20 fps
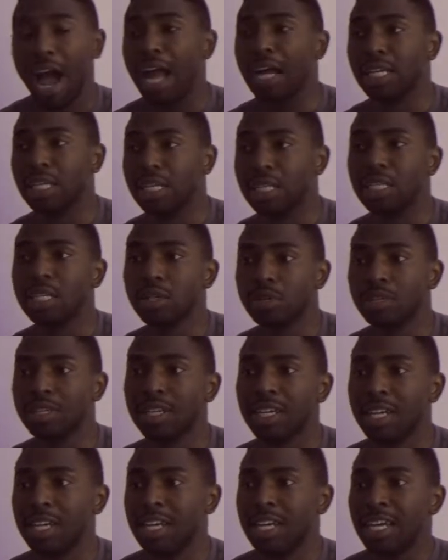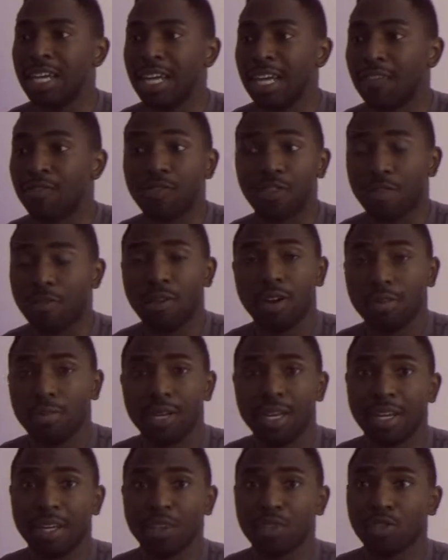I literally, from the very
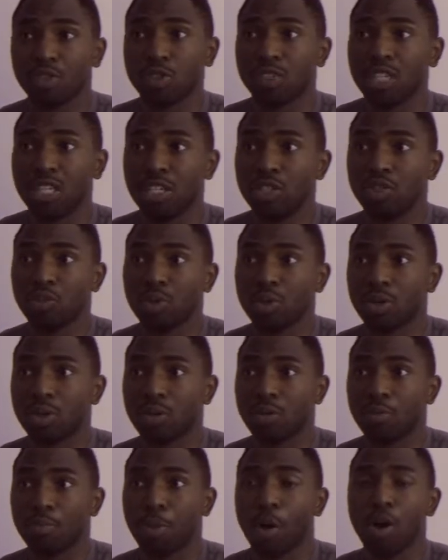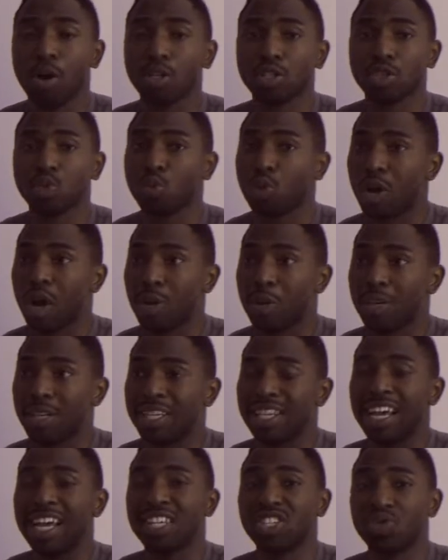beginning, there were parts where I would
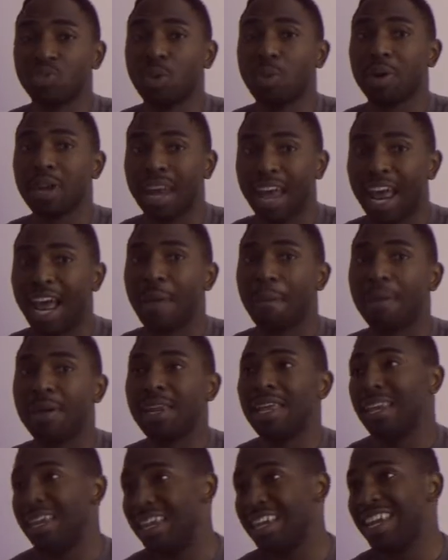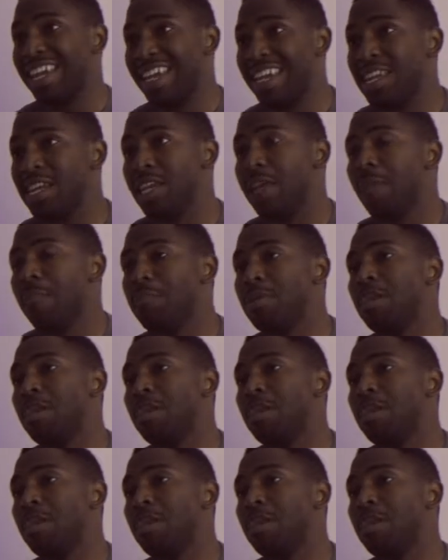guess what would happen, and it ended up